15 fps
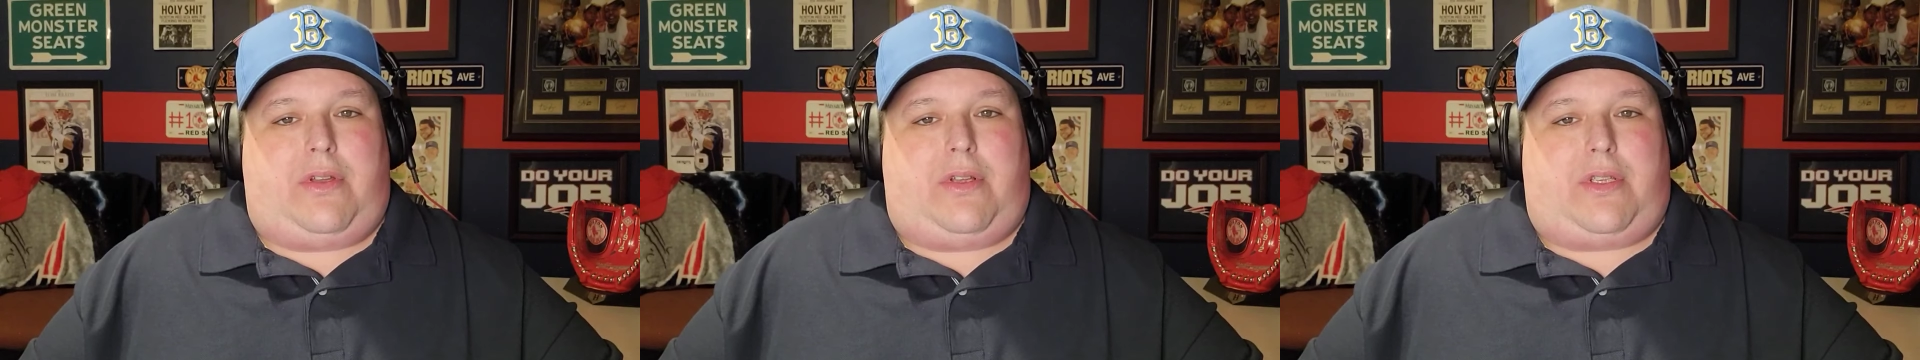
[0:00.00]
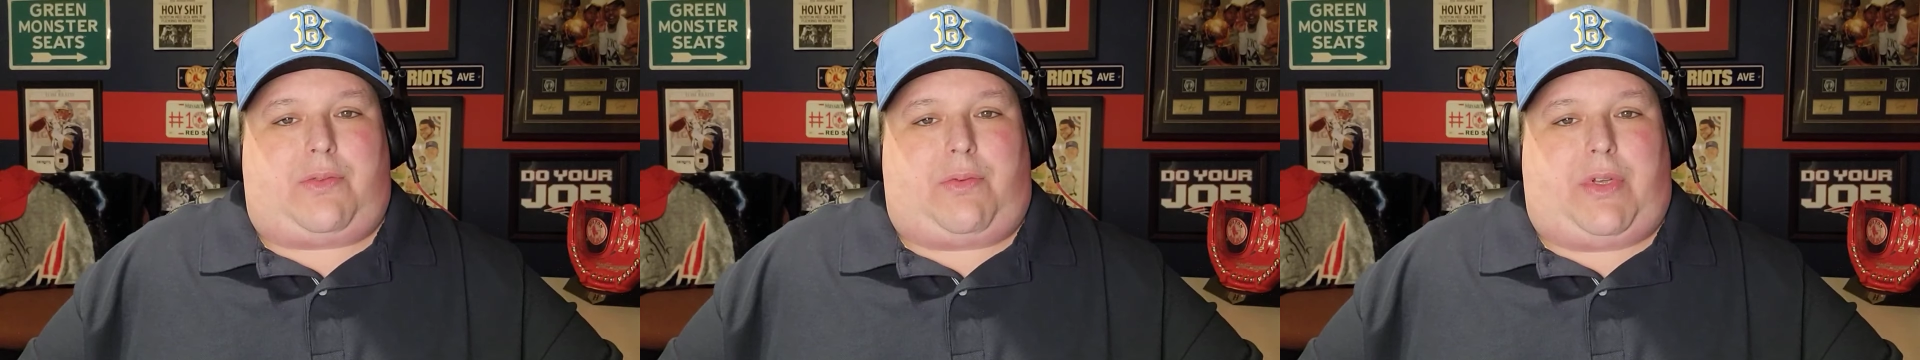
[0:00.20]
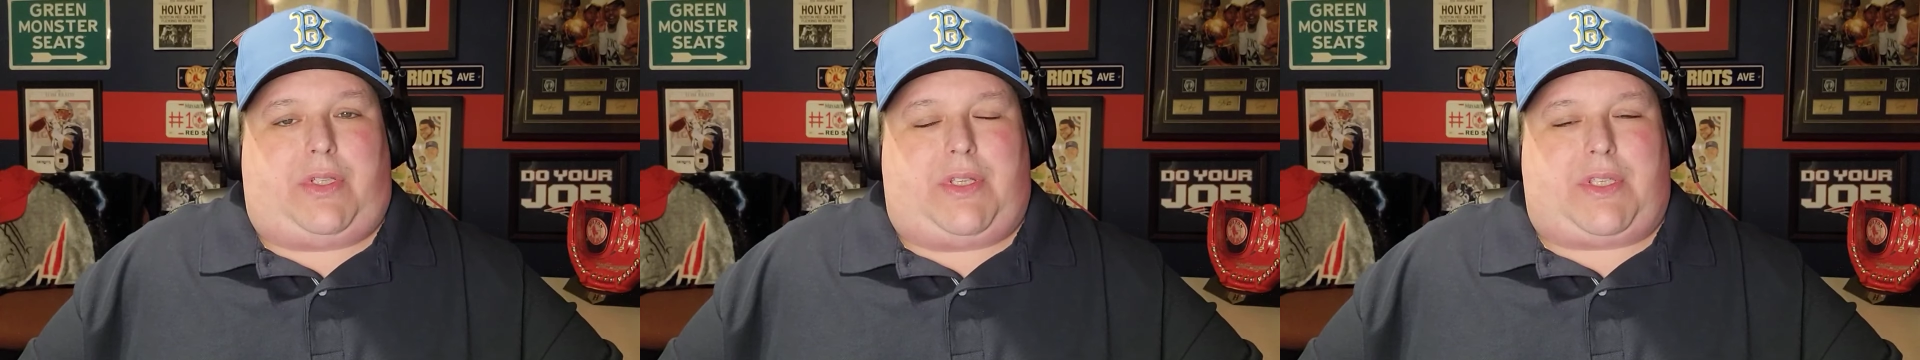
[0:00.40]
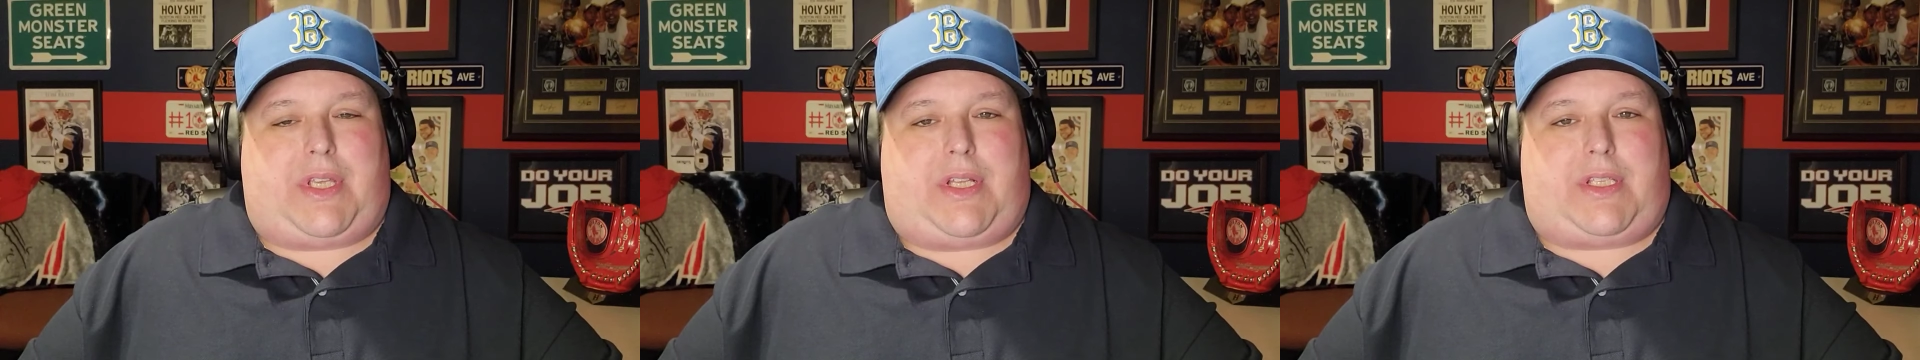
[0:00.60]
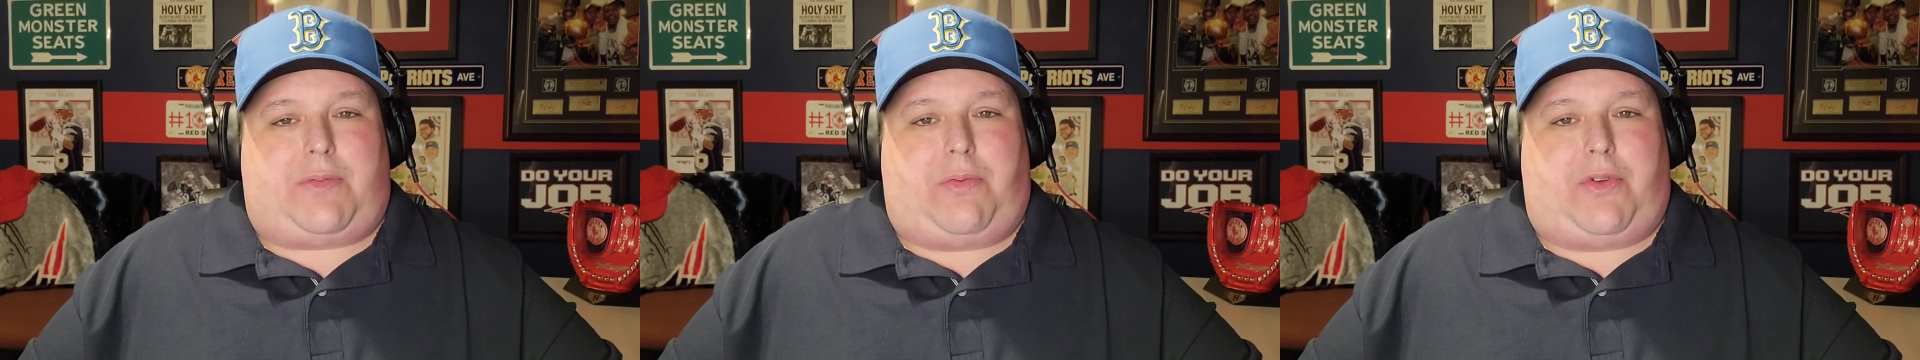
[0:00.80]
as well as
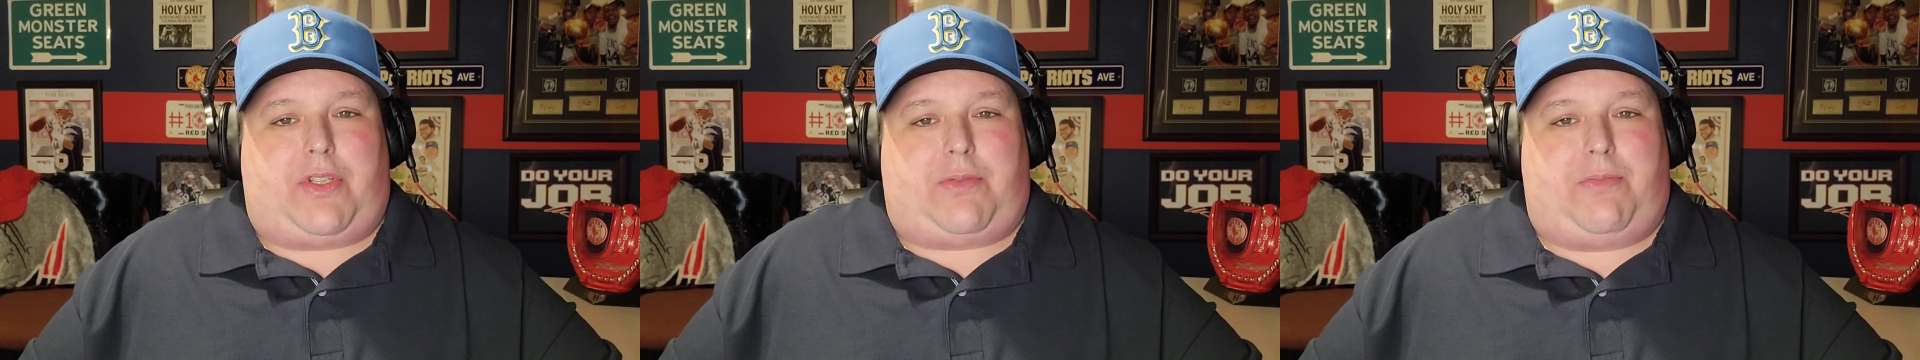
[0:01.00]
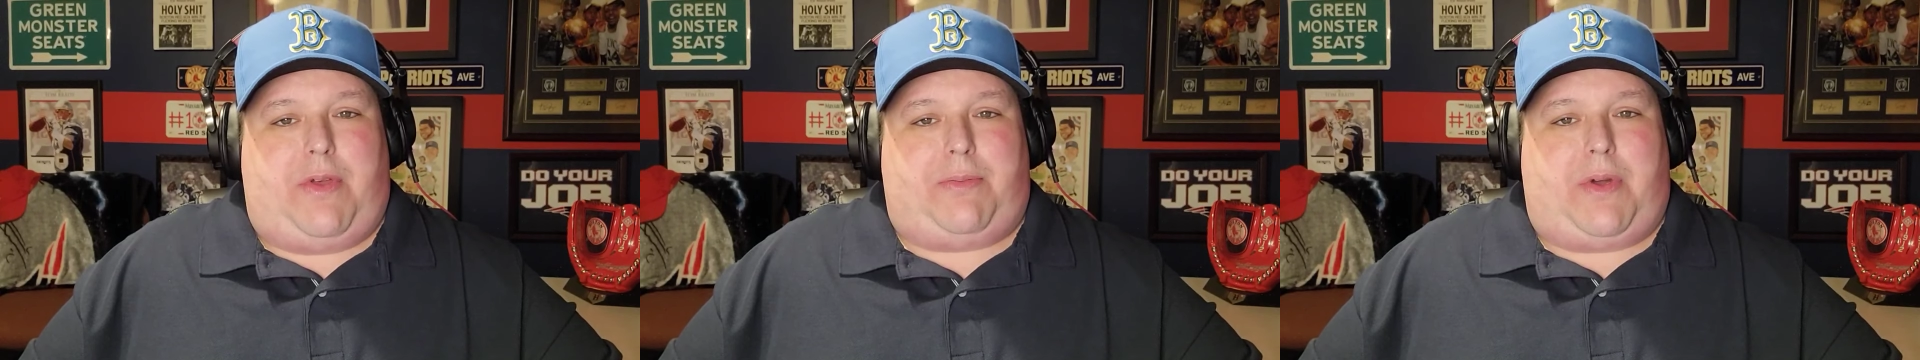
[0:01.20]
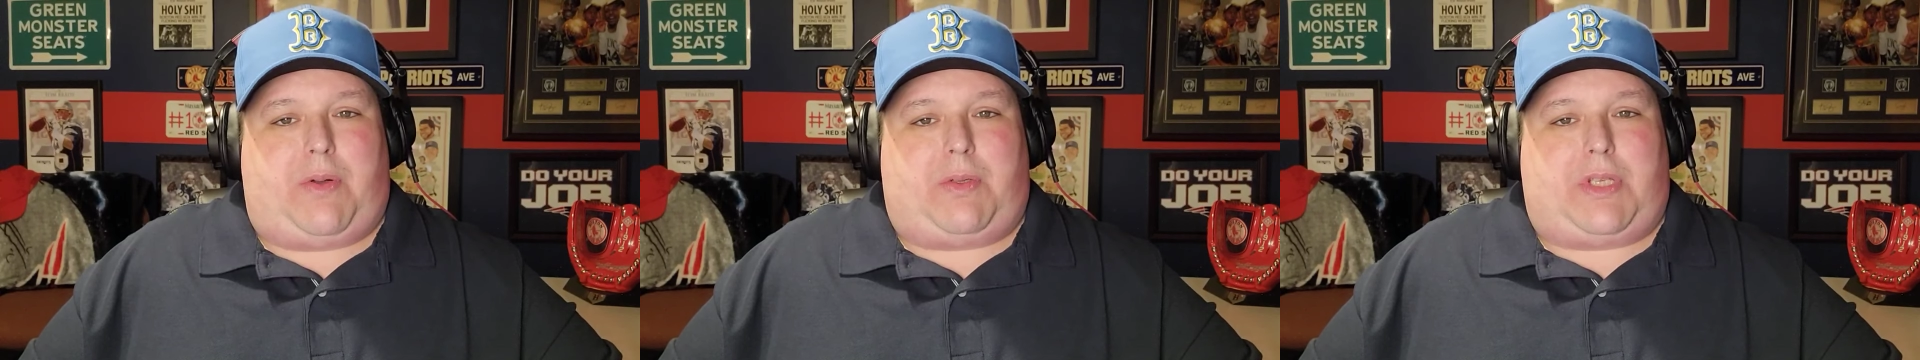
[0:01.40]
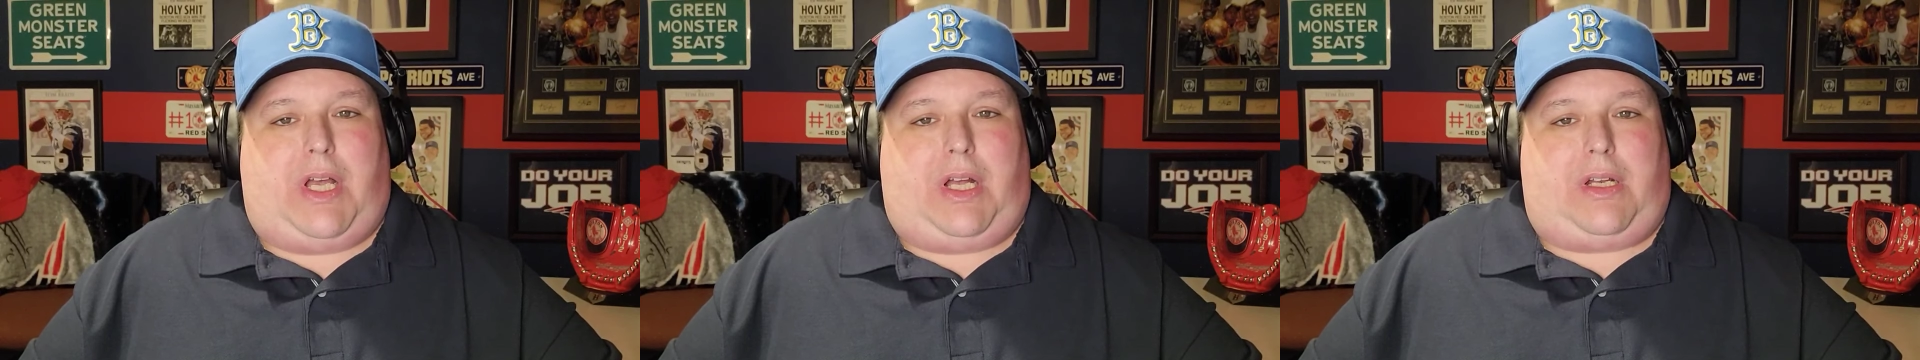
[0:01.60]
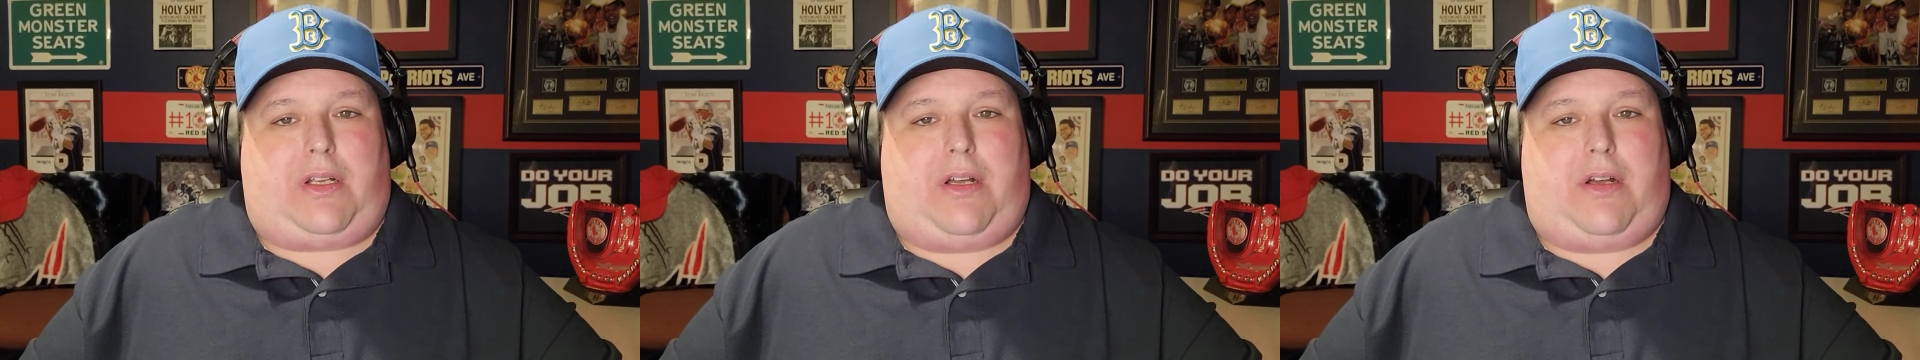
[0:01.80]
at
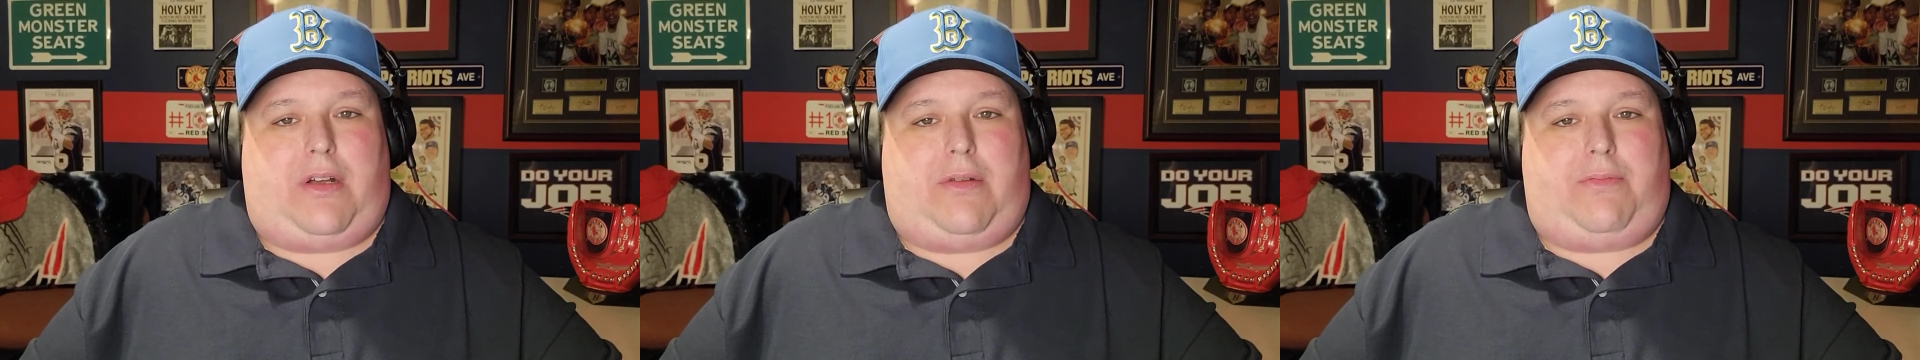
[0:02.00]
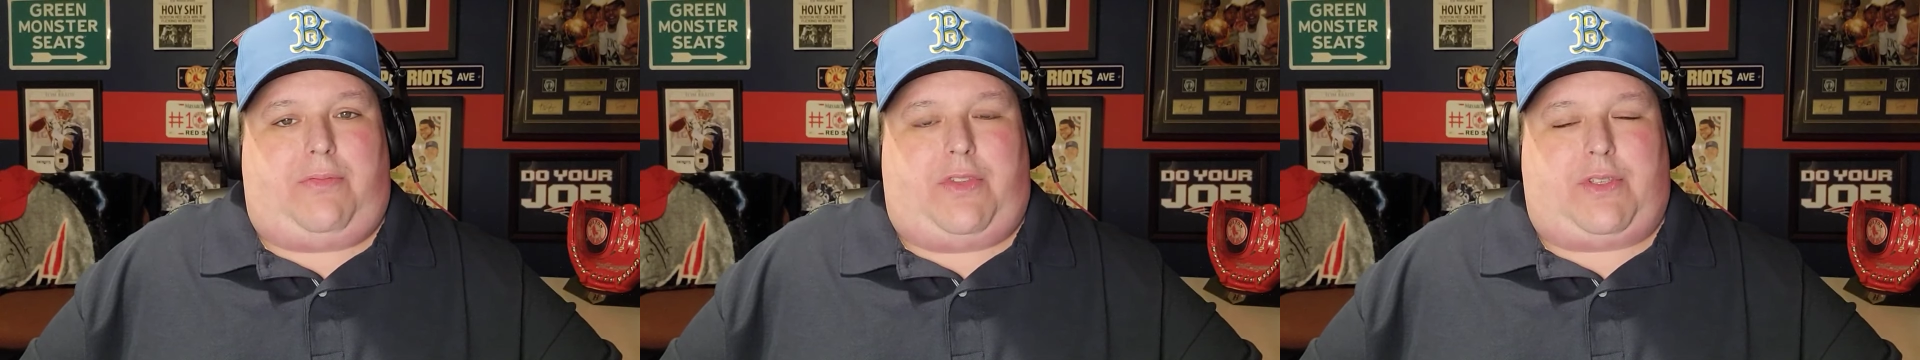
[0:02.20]
sportsmemo.com.